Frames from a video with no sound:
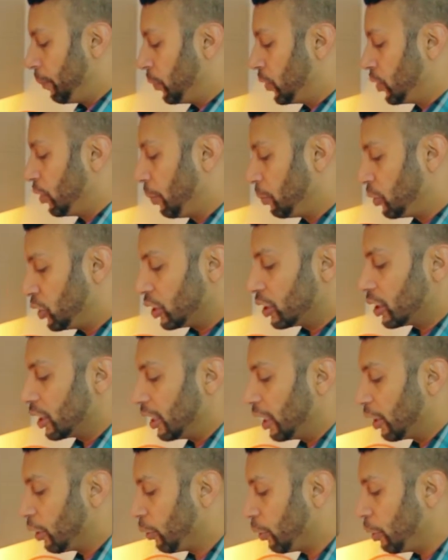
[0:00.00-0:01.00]
So I'm just
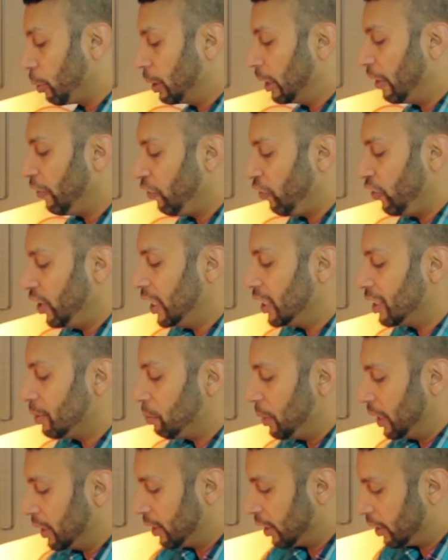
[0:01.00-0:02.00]
going to quickly finish
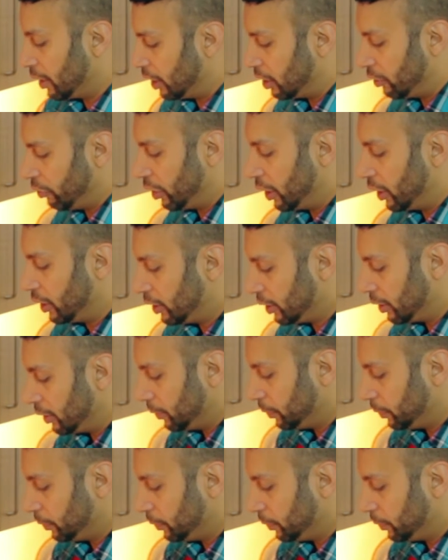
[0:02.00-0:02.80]
mixing this first.